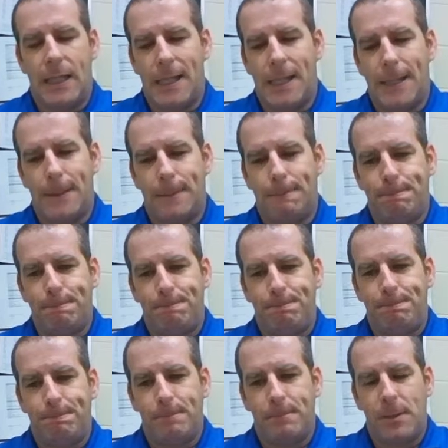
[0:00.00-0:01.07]
Um,
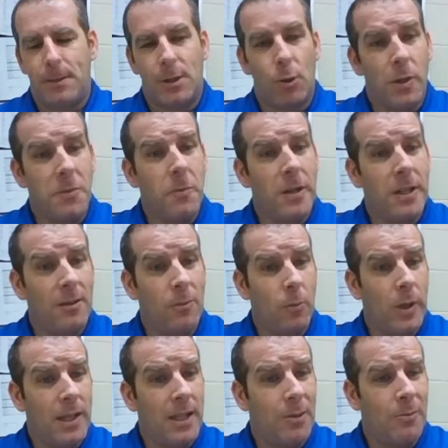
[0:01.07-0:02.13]
so we
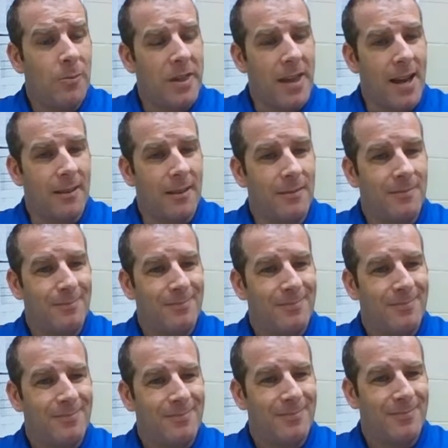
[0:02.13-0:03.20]
deal with that,
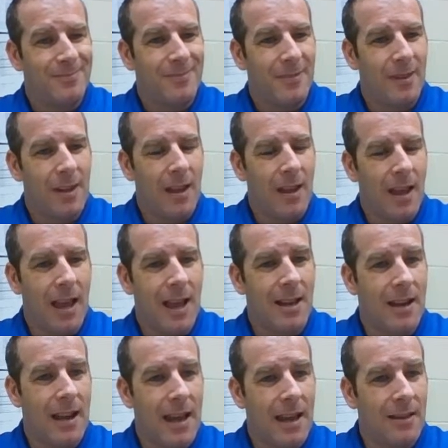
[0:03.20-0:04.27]

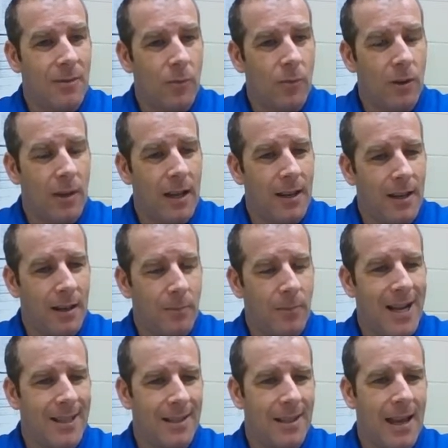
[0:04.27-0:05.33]
and it
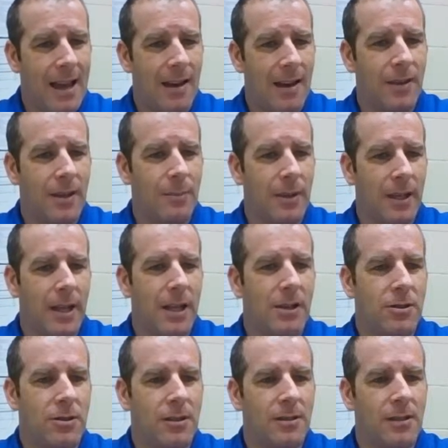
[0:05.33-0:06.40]
might have
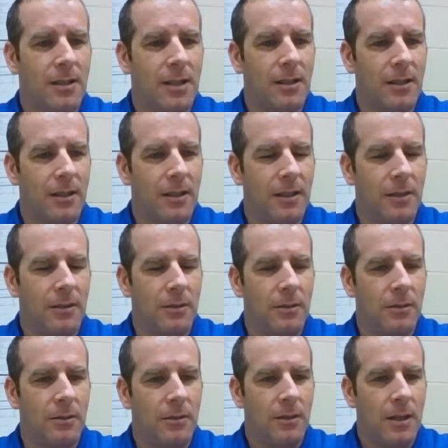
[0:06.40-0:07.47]
implications in the
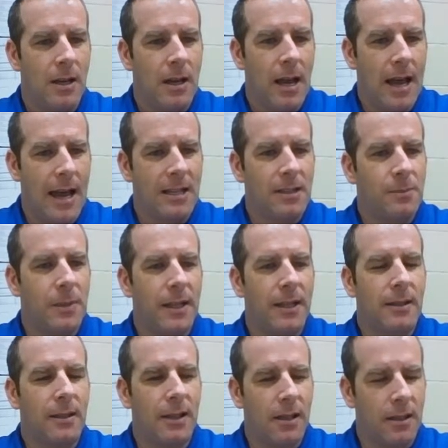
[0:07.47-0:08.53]
clinical
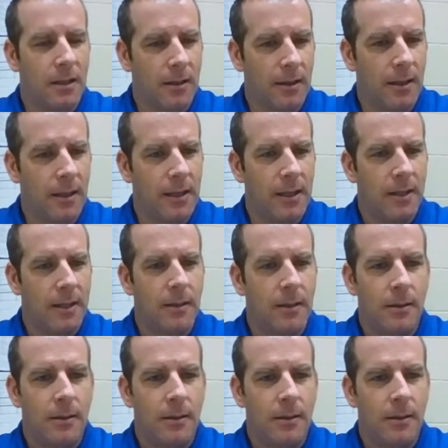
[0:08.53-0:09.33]
aspect in our clinic,